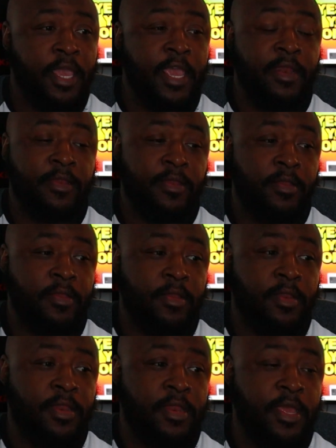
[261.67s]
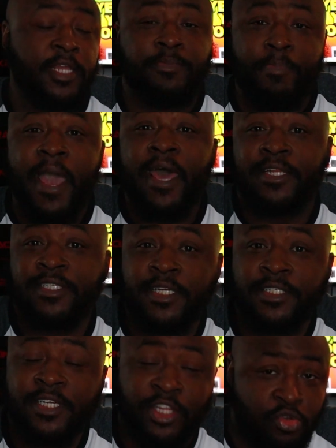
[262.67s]
and it's bad
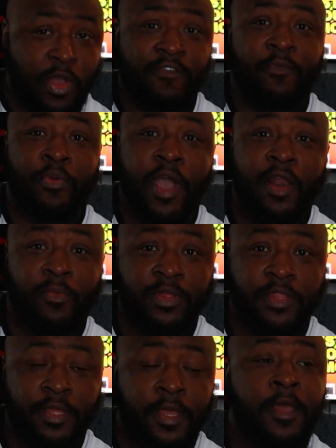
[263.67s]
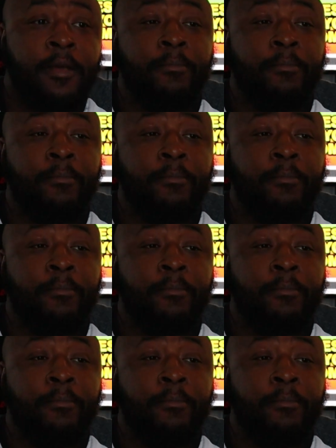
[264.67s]
attention, then you have a problem with it.